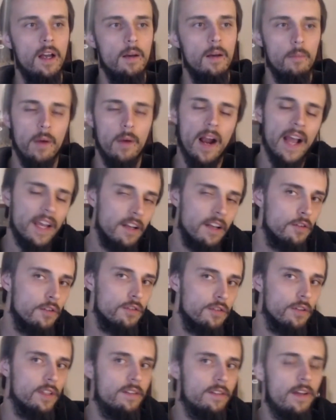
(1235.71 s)
But I can
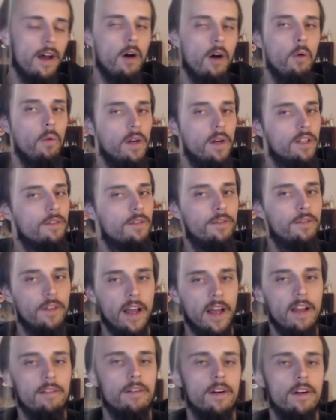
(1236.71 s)
usually tell which
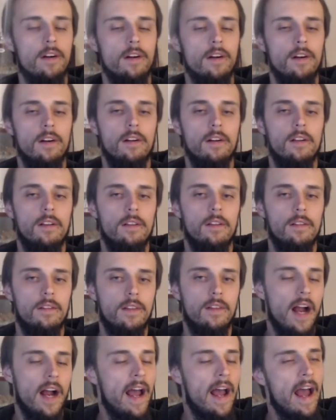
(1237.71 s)
flavor
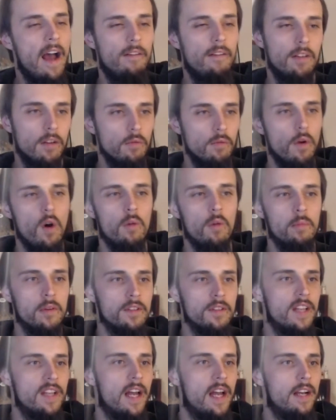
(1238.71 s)
that I have at the wrong
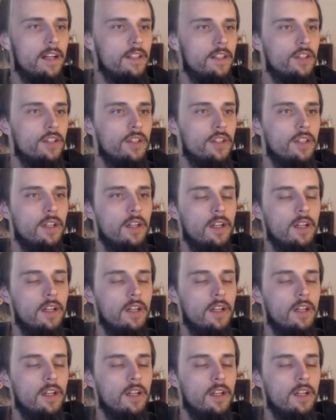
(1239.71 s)
percentage